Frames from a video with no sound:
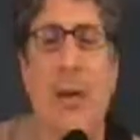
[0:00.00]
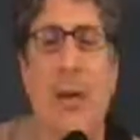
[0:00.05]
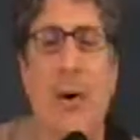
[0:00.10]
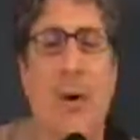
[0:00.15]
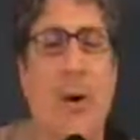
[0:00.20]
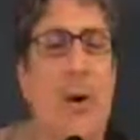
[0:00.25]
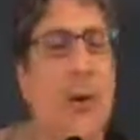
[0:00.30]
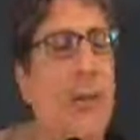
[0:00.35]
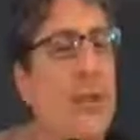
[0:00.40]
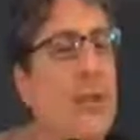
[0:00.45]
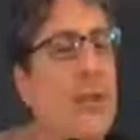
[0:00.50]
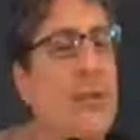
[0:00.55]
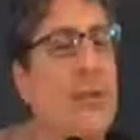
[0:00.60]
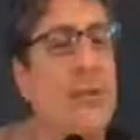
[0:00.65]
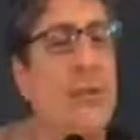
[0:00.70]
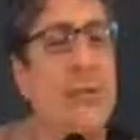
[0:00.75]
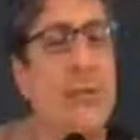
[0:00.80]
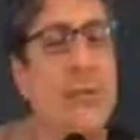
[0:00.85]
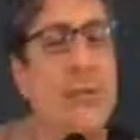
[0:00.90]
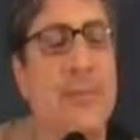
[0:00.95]
All
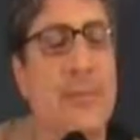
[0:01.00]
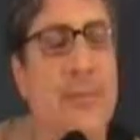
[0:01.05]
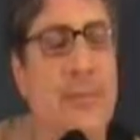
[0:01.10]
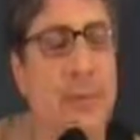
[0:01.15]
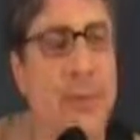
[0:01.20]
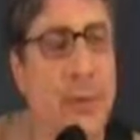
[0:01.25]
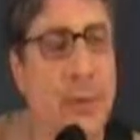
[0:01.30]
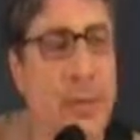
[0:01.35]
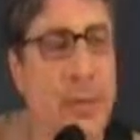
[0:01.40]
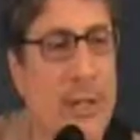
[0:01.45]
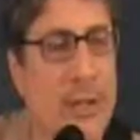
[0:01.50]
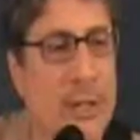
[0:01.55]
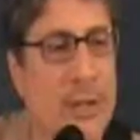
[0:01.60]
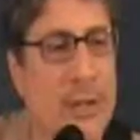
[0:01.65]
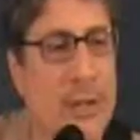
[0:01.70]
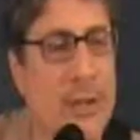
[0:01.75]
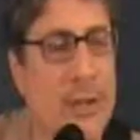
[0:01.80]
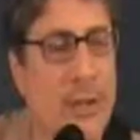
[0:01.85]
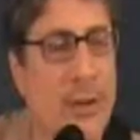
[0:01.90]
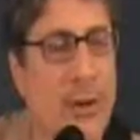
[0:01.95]
this, learning the
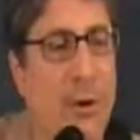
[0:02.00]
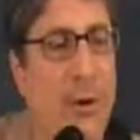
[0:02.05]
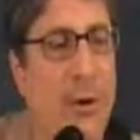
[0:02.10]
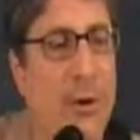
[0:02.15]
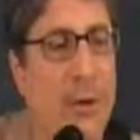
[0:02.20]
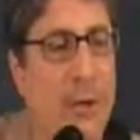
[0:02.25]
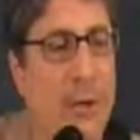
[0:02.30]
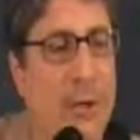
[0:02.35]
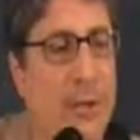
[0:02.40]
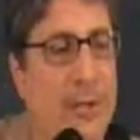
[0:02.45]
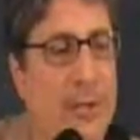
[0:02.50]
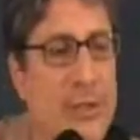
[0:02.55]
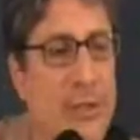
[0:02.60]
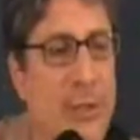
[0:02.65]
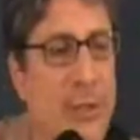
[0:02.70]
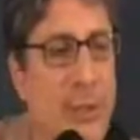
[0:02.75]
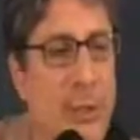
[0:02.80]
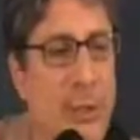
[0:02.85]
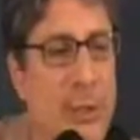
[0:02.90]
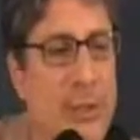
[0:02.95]
guitar, learning these
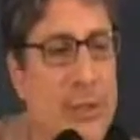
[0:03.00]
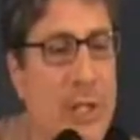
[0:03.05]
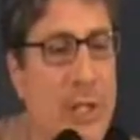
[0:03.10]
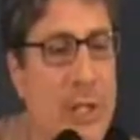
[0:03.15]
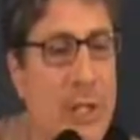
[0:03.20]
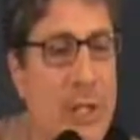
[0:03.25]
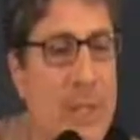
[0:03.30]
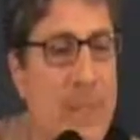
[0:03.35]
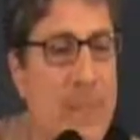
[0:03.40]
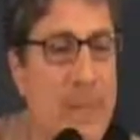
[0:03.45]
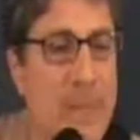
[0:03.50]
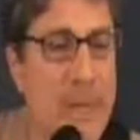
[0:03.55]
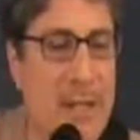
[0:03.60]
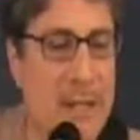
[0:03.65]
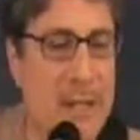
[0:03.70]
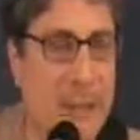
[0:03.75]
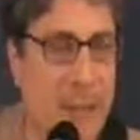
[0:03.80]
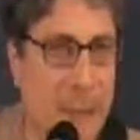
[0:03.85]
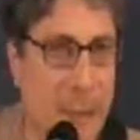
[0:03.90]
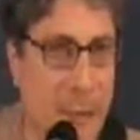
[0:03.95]
chords,
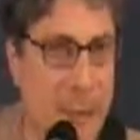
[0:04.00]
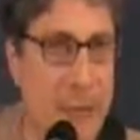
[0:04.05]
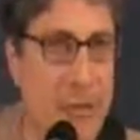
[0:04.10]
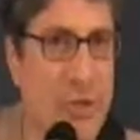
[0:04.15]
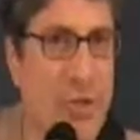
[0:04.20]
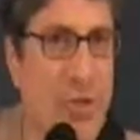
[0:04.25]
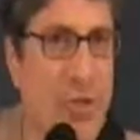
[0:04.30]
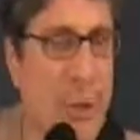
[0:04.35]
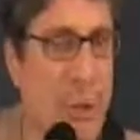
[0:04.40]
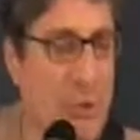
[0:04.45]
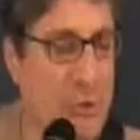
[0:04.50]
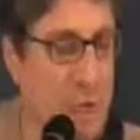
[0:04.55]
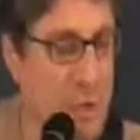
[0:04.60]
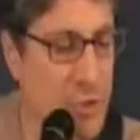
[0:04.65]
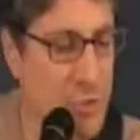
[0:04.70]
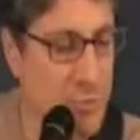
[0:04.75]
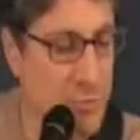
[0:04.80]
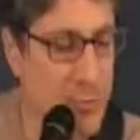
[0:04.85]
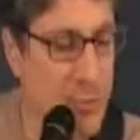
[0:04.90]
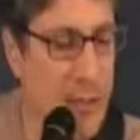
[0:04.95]
is first about
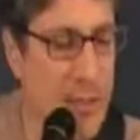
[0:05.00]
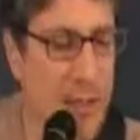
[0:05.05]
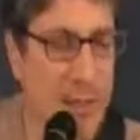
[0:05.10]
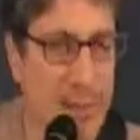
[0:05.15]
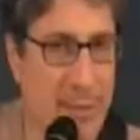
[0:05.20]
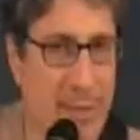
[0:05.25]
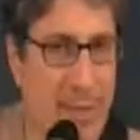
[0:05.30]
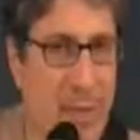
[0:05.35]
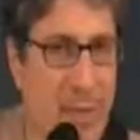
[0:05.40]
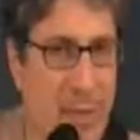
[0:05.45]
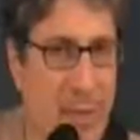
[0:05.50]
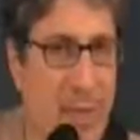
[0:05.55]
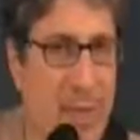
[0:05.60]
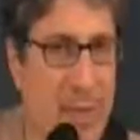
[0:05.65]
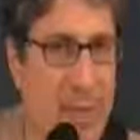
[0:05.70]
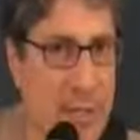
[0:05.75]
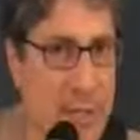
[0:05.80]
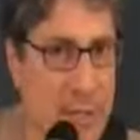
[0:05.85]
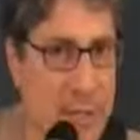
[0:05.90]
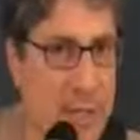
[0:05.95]
strength. You
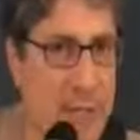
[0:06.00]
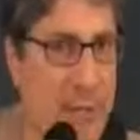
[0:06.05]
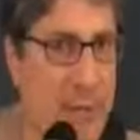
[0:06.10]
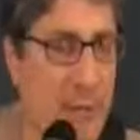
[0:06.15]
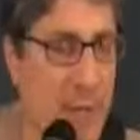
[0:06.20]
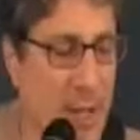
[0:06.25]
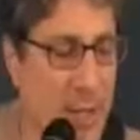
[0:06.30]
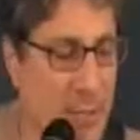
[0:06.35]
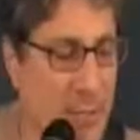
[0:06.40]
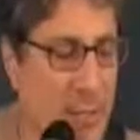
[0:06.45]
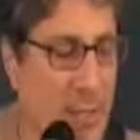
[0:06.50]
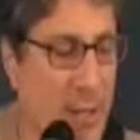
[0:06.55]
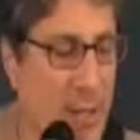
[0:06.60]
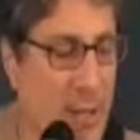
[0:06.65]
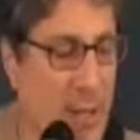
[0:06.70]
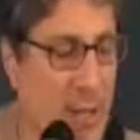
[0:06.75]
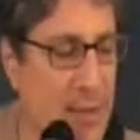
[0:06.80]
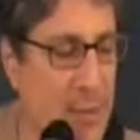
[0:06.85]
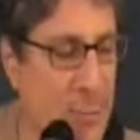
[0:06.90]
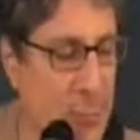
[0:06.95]
know, getting the right
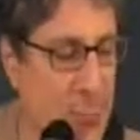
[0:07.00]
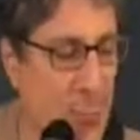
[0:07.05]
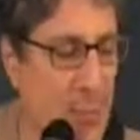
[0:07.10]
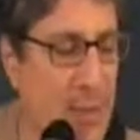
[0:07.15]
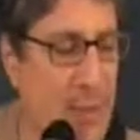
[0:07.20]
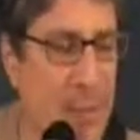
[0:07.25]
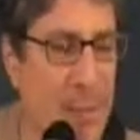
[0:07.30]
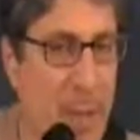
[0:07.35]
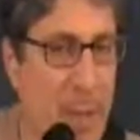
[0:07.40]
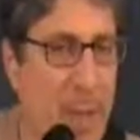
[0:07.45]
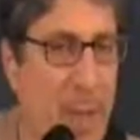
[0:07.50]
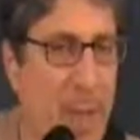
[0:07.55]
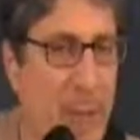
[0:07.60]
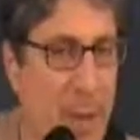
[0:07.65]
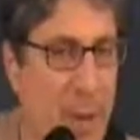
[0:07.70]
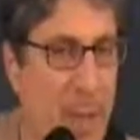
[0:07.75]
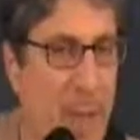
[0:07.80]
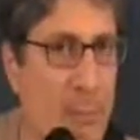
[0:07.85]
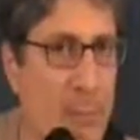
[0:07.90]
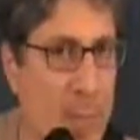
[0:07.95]
strength, making the
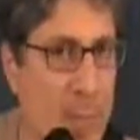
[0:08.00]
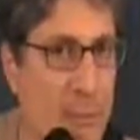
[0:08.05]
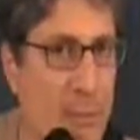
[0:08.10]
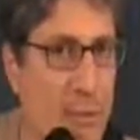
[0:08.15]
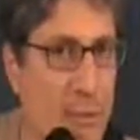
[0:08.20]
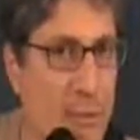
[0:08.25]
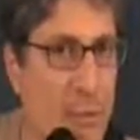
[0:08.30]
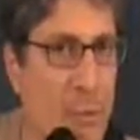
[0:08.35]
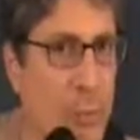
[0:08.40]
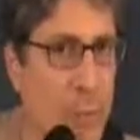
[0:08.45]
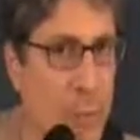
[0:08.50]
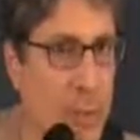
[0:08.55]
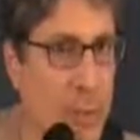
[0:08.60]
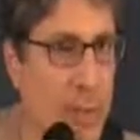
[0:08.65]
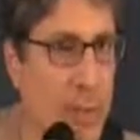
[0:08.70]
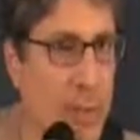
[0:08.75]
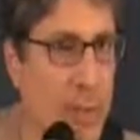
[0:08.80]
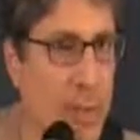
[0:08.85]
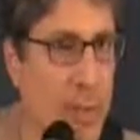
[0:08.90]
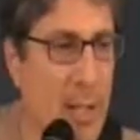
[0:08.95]
right muscles
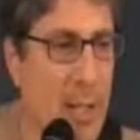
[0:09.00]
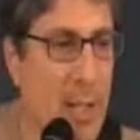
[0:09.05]
work.